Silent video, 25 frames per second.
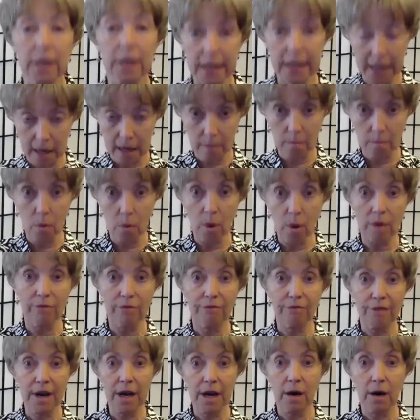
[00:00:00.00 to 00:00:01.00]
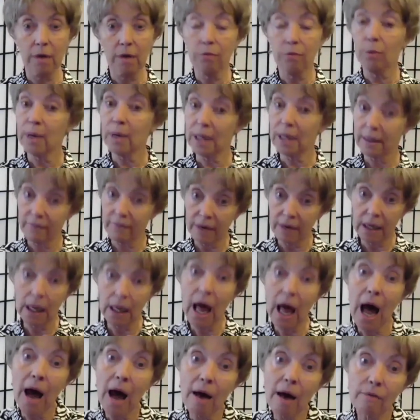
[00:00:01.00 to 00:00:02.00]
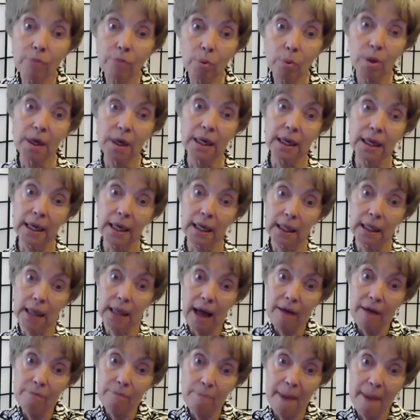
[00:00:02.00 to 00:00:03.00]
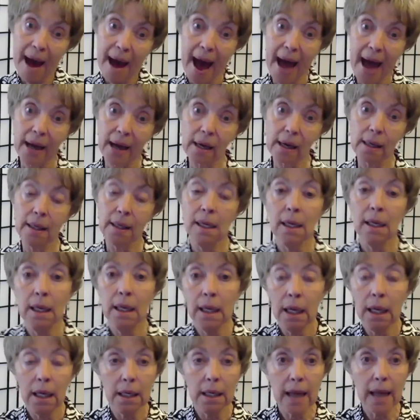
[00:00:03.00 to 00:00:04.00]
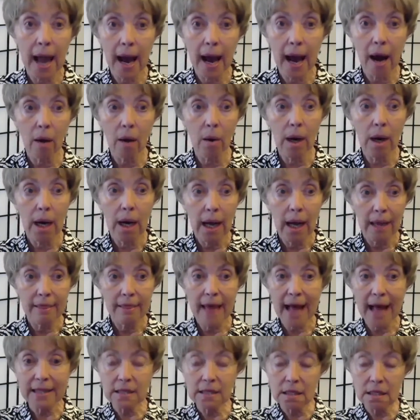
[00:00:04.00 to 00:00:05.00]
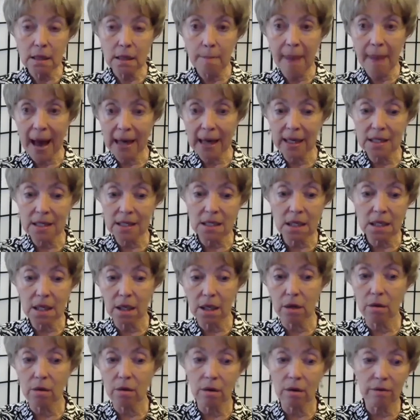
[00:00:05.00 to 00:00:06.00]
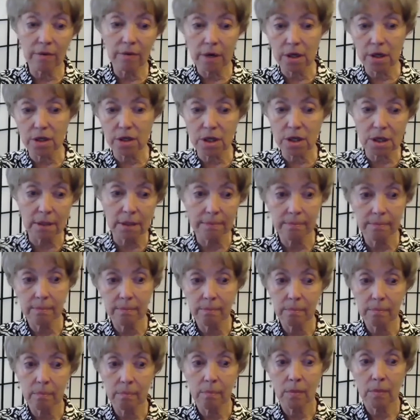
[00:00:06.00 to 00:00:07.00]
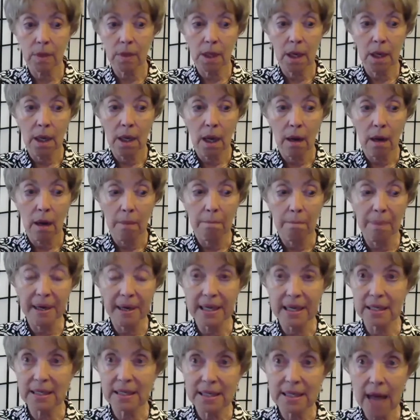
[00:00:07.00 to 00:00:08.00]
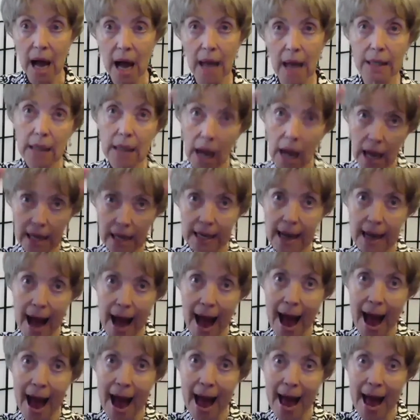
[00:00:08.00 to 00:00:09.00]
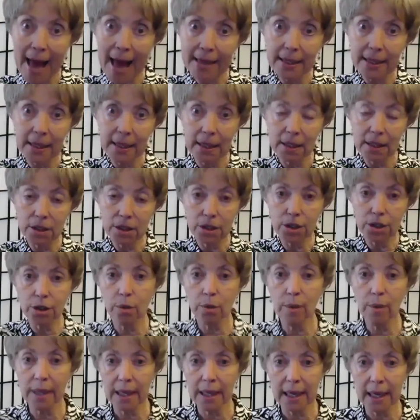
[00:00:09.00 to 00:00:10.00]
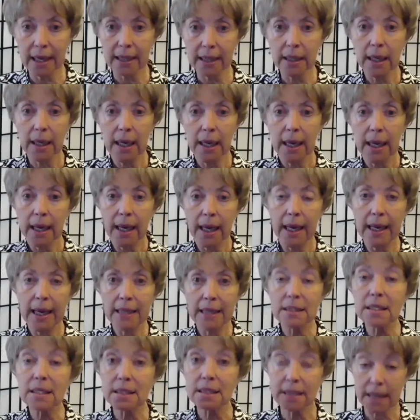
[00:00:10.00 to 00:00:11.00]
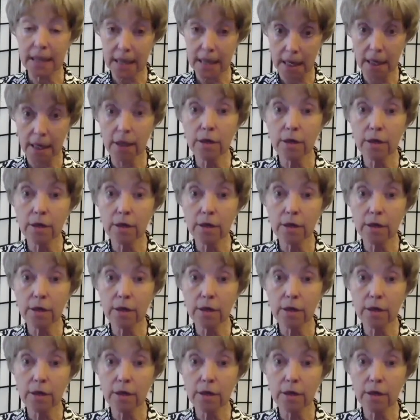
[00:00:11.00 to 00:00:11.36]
we're going to get more to fear. If we live in love, we're going to get love back. Now, that's the balance of the universe. But it's not God doing it, it's the